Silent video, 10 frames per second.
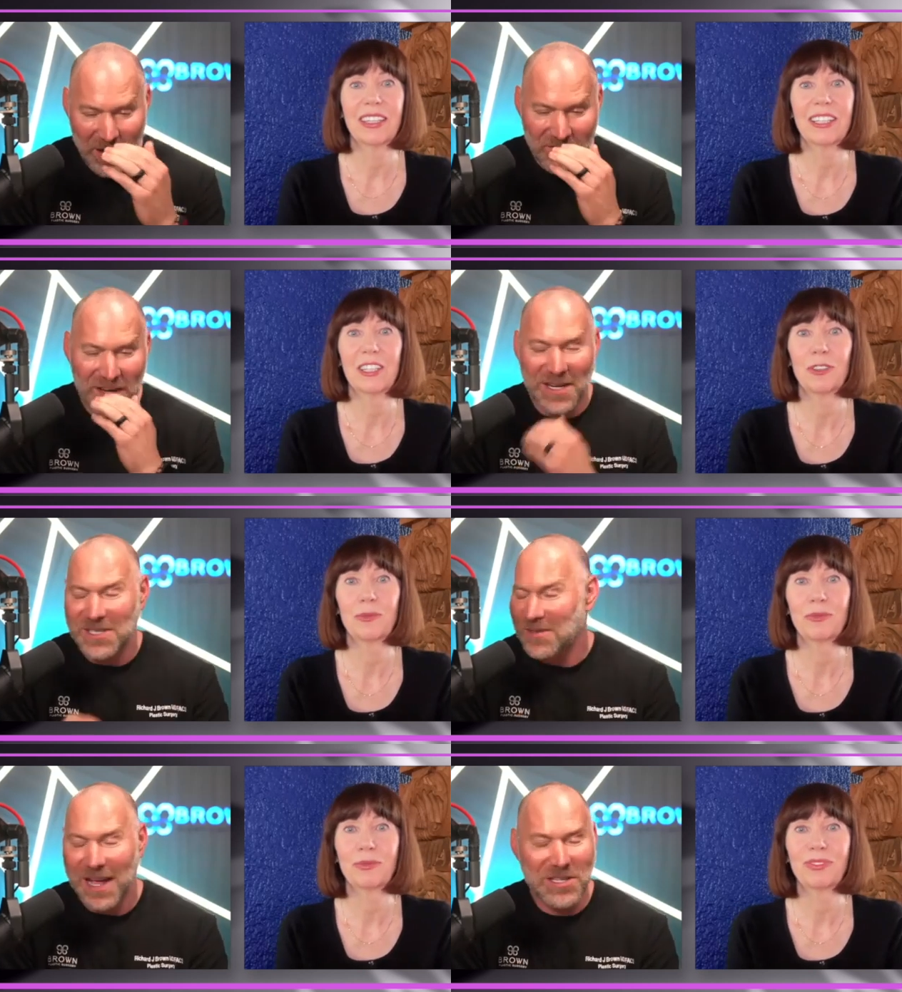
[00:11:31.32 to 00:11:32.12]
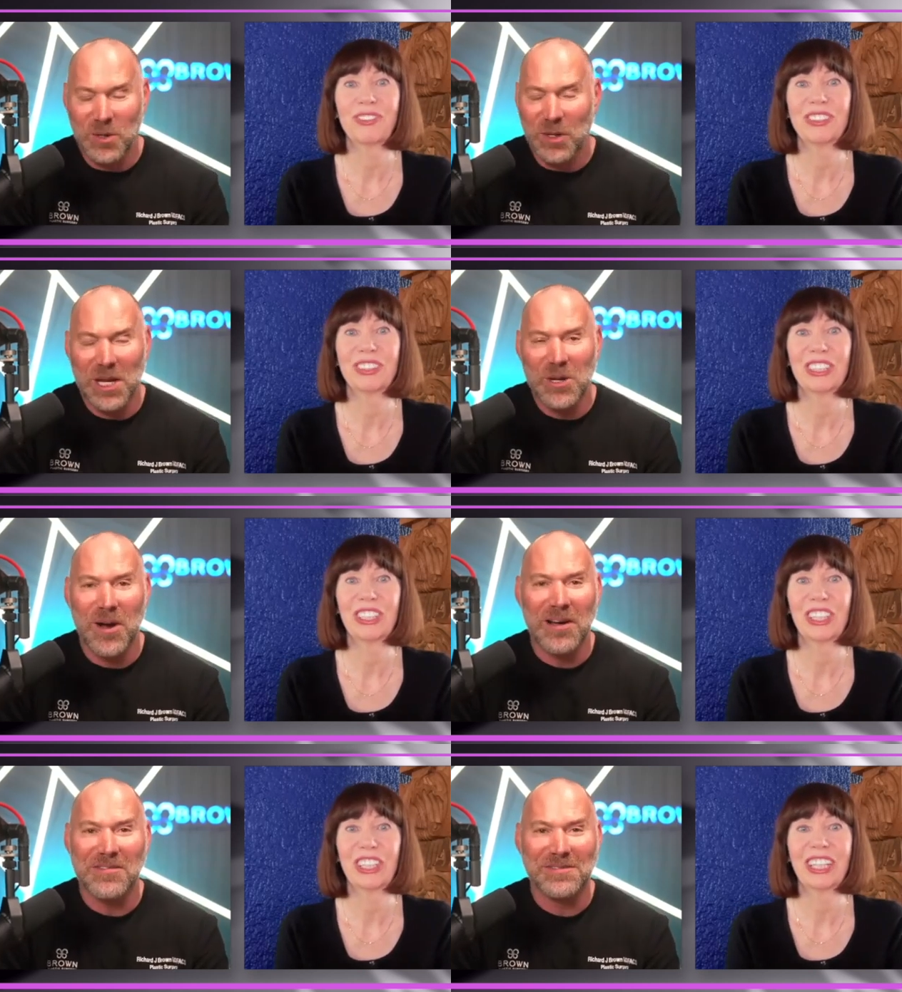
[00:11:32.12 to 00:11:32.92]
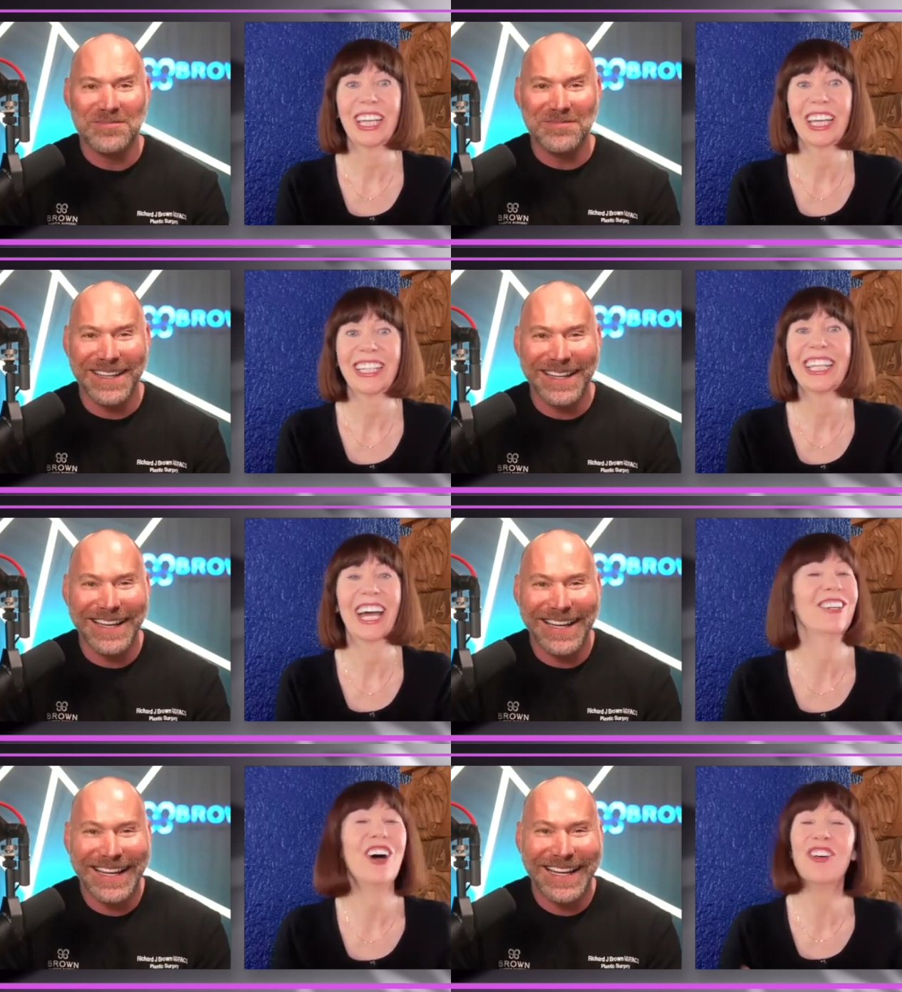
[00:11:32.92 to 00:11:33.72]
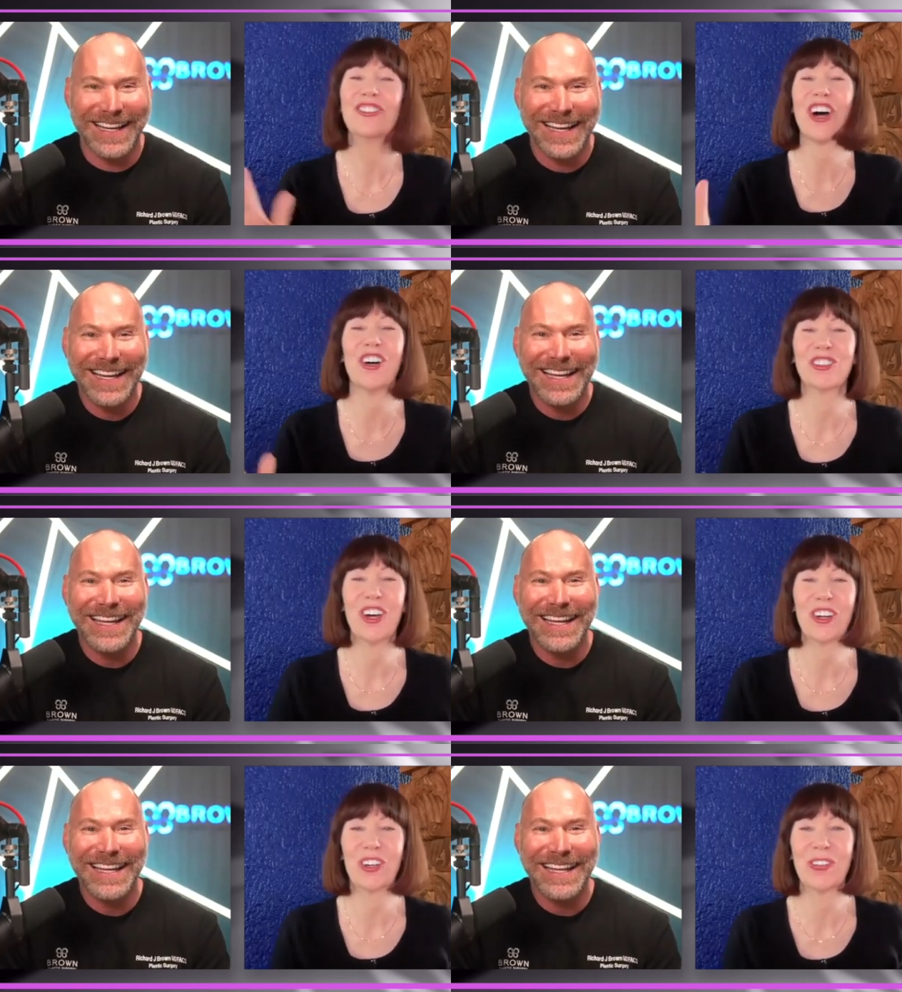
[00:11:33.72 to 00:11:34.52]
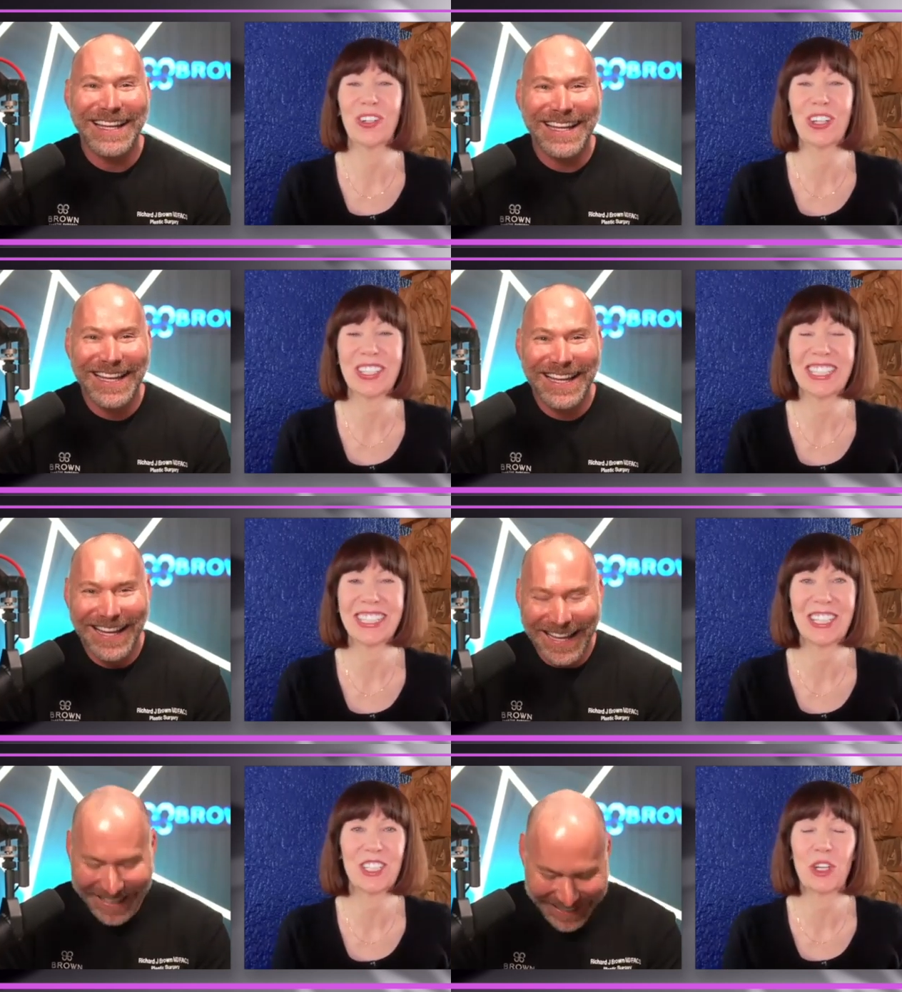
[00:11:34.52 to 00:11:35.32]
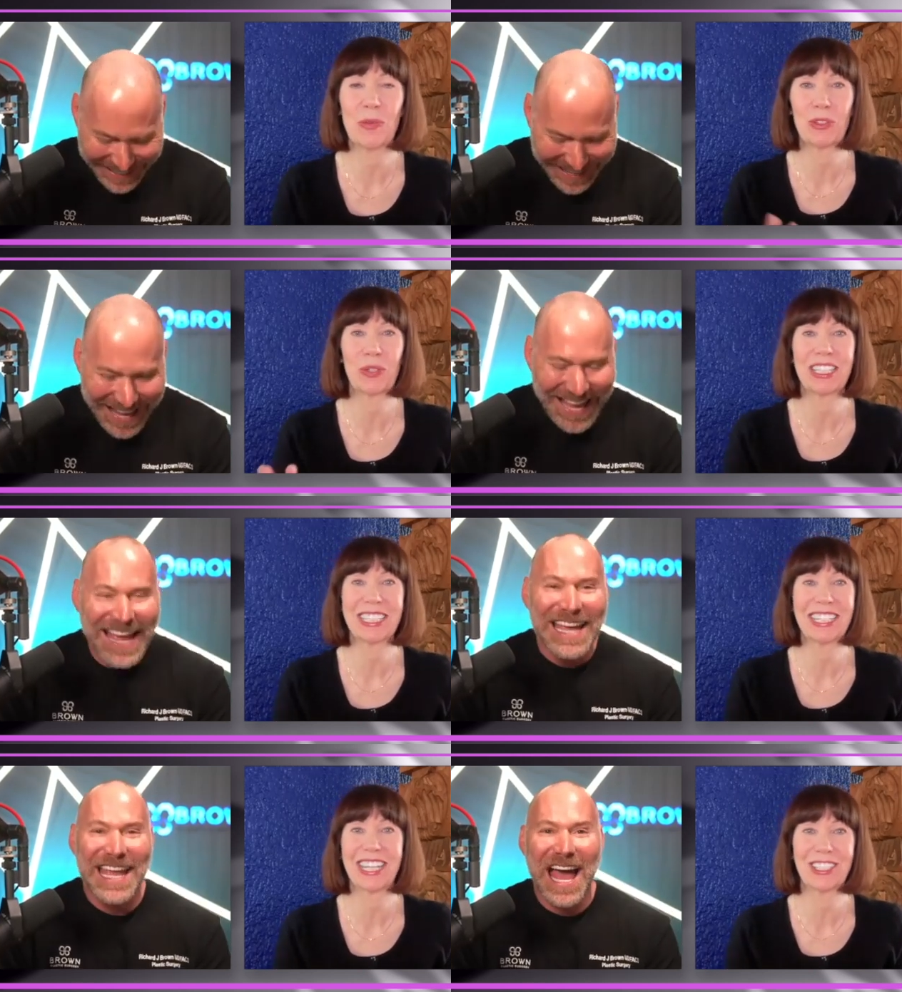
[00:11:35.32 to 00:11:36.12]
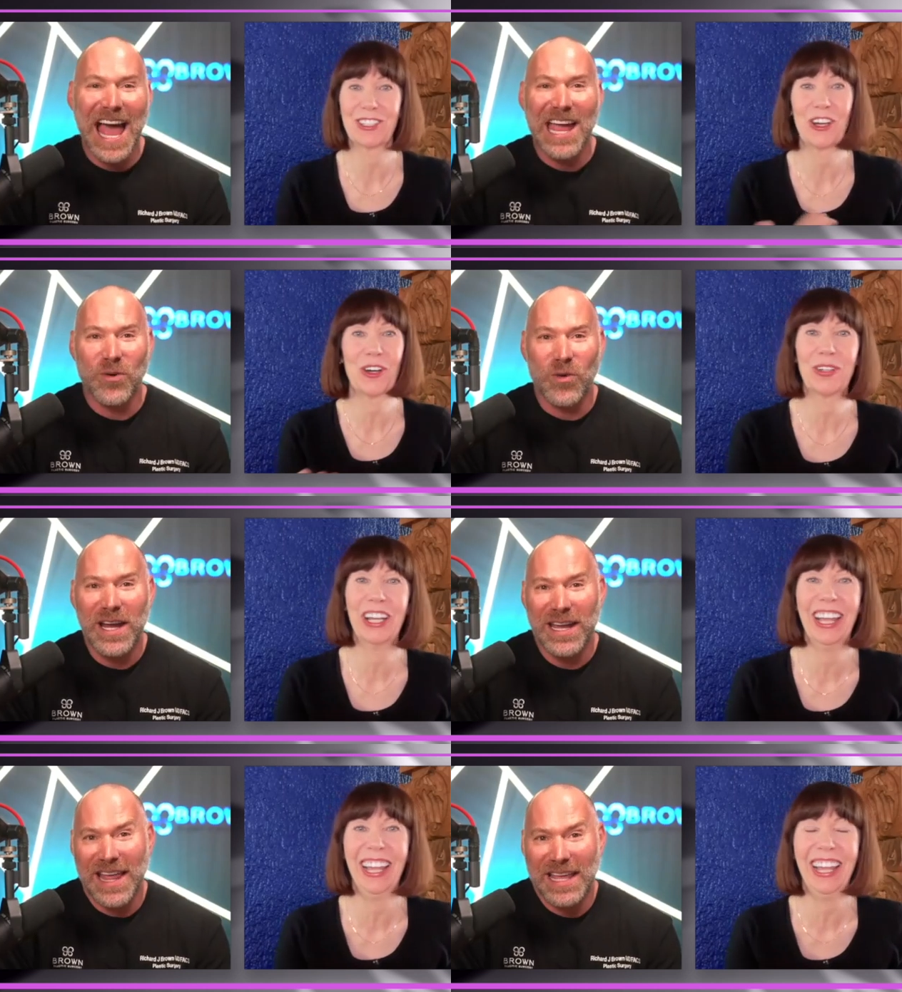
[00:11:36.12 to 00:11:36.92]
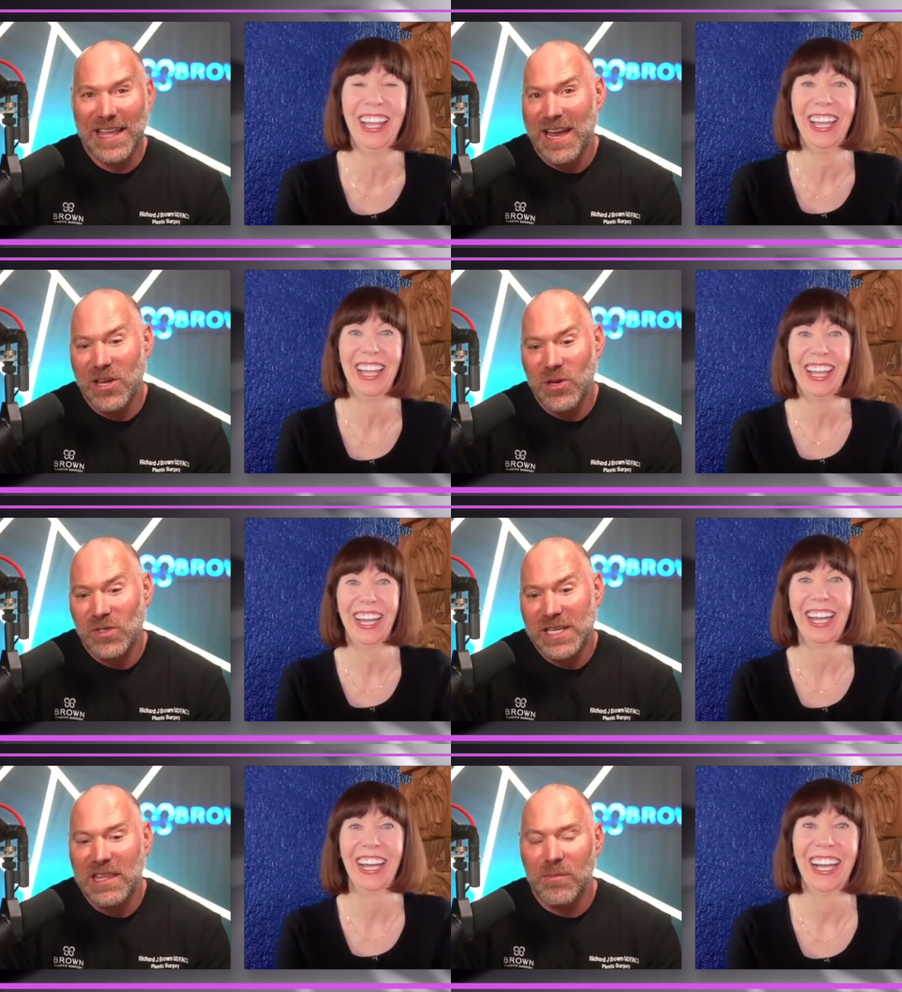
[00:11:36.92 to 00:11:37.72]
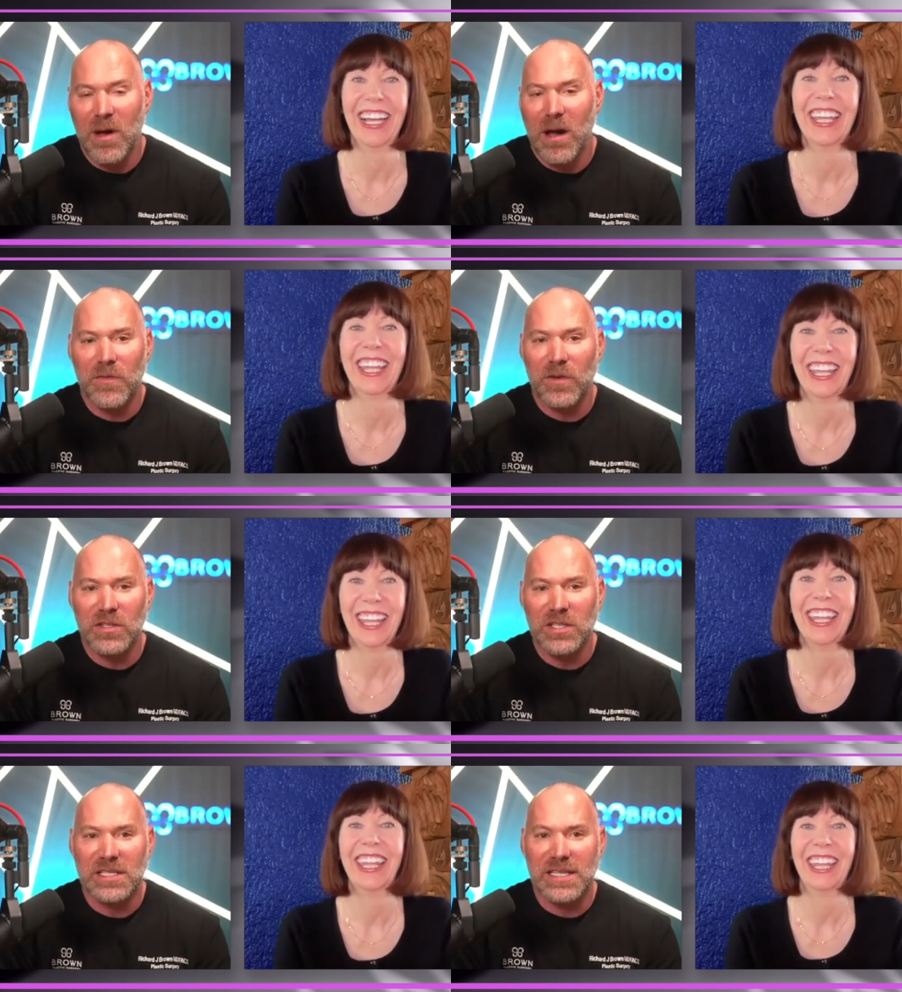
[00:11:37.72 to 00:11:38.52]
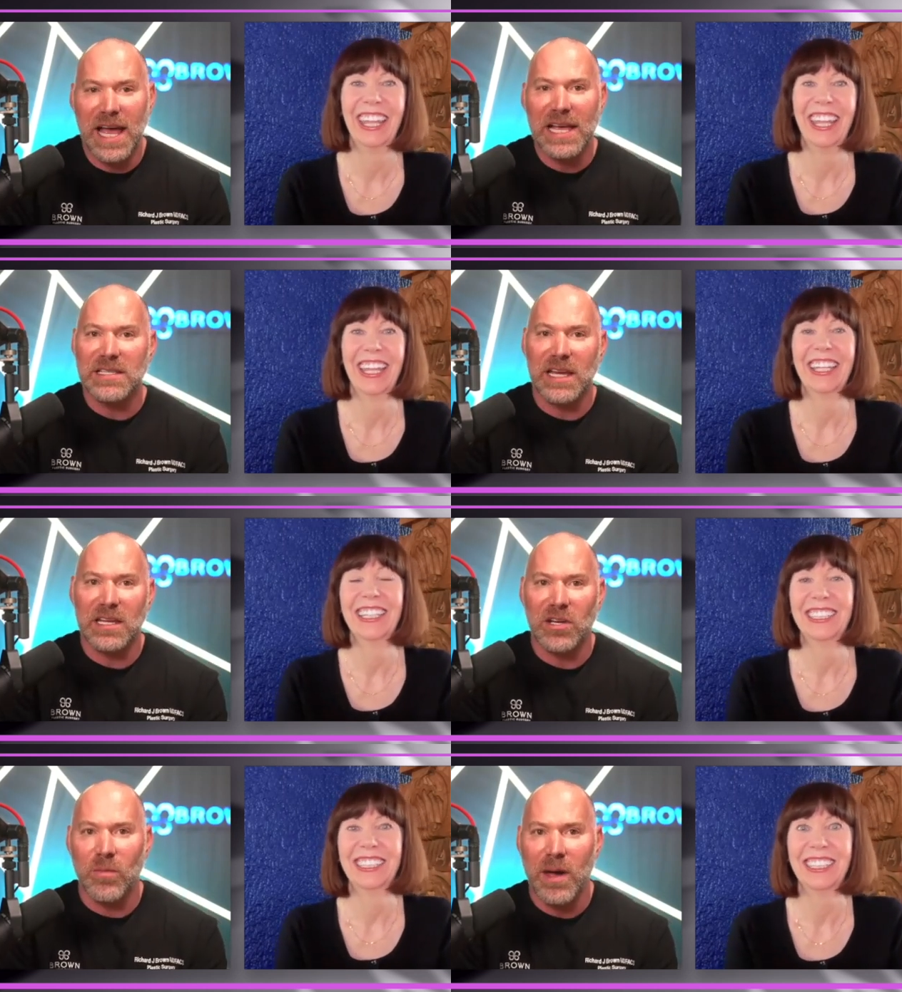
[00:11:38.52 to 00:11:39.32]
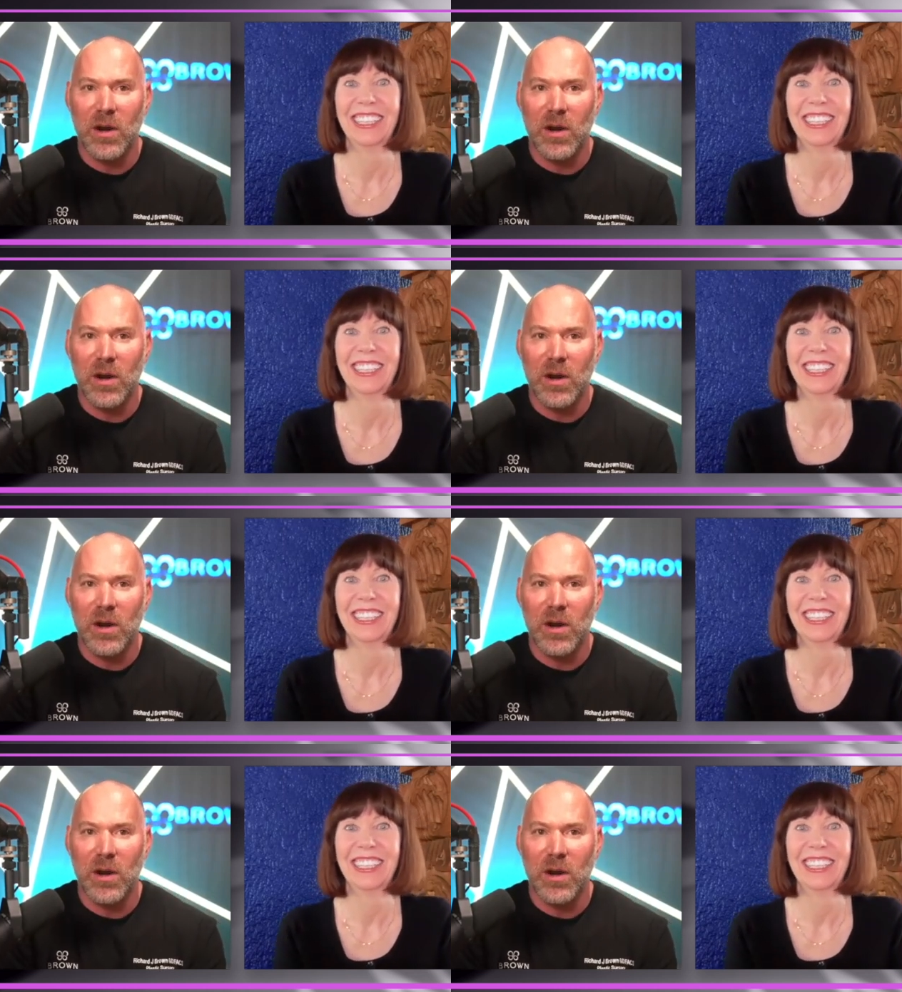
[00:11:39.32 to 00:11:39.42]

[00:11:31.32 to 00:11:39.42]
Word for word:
Speaker 1: go ahead, finish. I totally cut you off.
Speaker 2: Yeah, no, no, no, don't worry. There's like there's so much.
Speaker 1: Yeah, I agree. Like they, you set them up for success. Like, and no